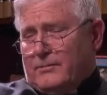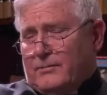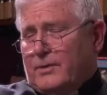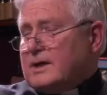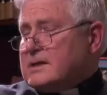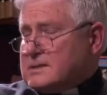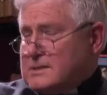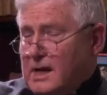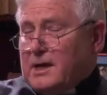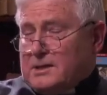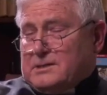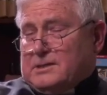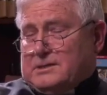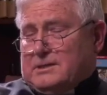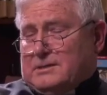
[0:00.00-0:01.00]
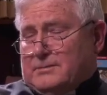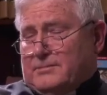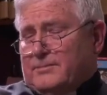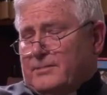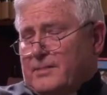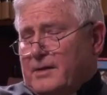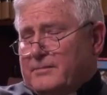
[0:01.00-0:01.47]
was
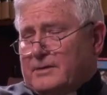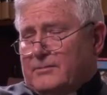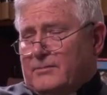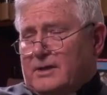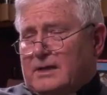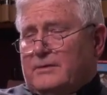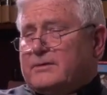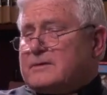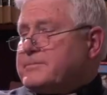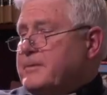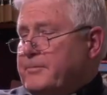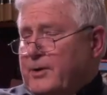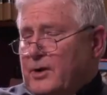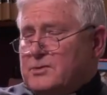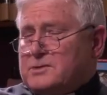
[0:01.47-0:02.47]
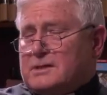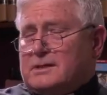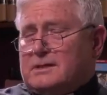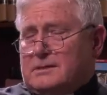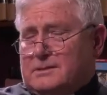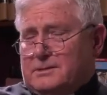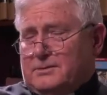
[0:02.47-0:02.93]
Gnosticism. I mean, what he was
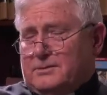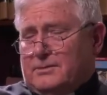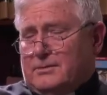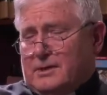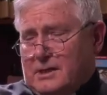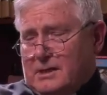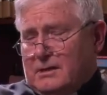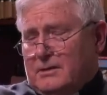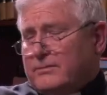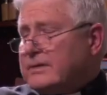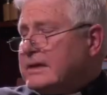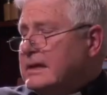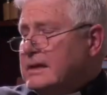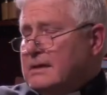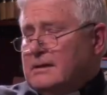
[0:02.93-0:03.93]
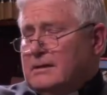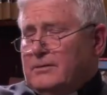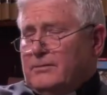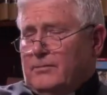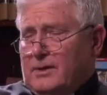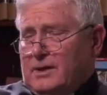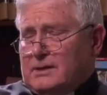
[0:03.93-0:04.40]
proposing to Eve
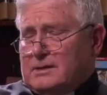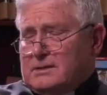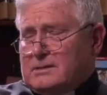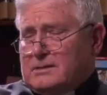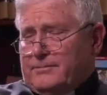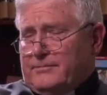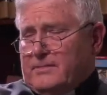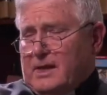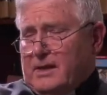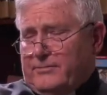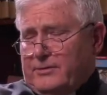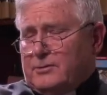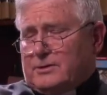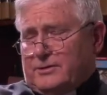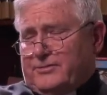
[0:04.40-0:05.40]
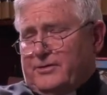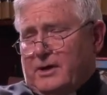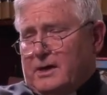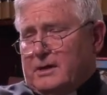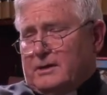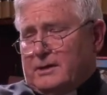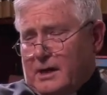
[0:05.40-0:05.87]
was, if you
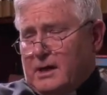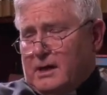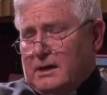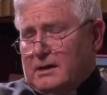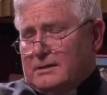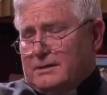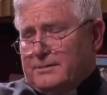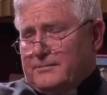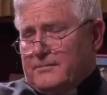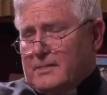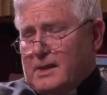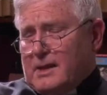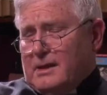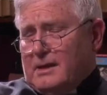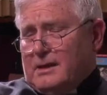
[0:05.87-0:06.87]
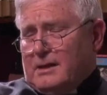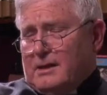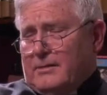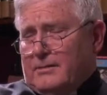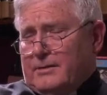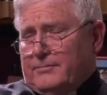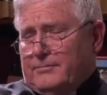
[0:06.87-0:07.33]
defy God,
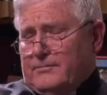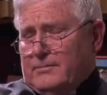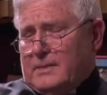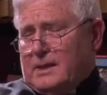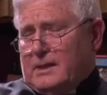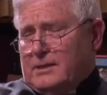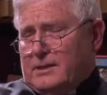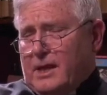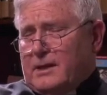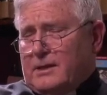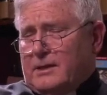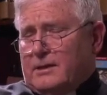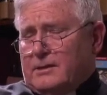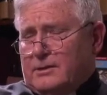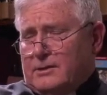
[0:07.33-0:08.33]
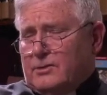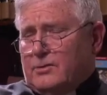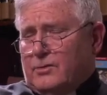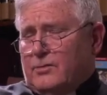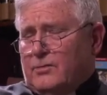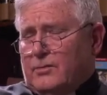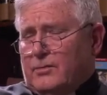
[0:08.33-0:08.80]
then
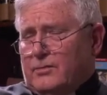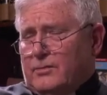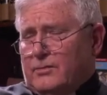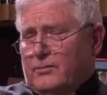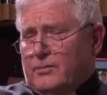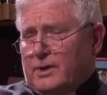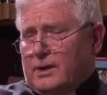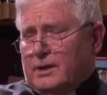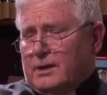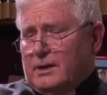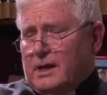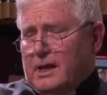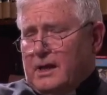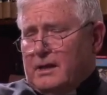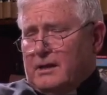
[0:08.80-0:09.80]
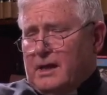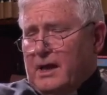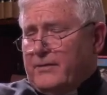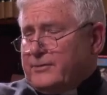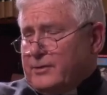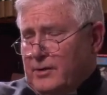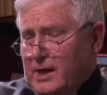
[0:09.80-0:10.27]
you will
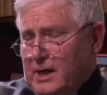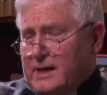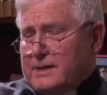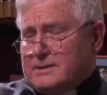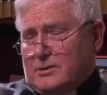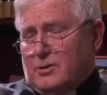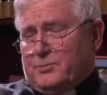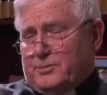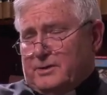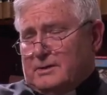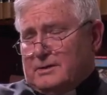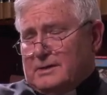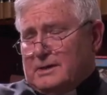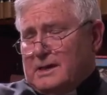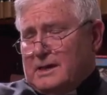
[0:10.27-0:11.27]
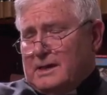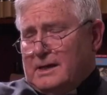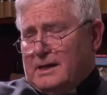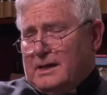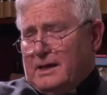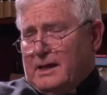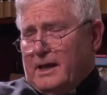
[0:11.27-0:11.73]
have your eyes opened
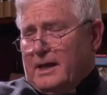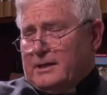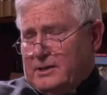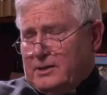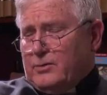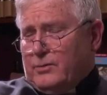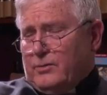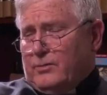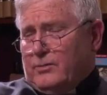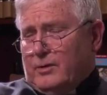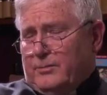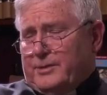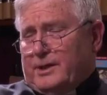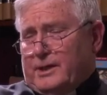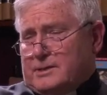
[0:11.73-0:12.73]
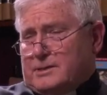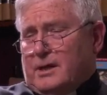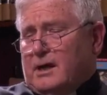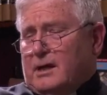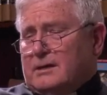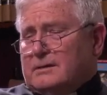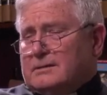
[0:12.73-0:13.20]
and you will be as
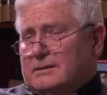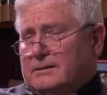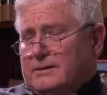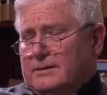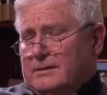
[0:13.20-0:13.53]
God.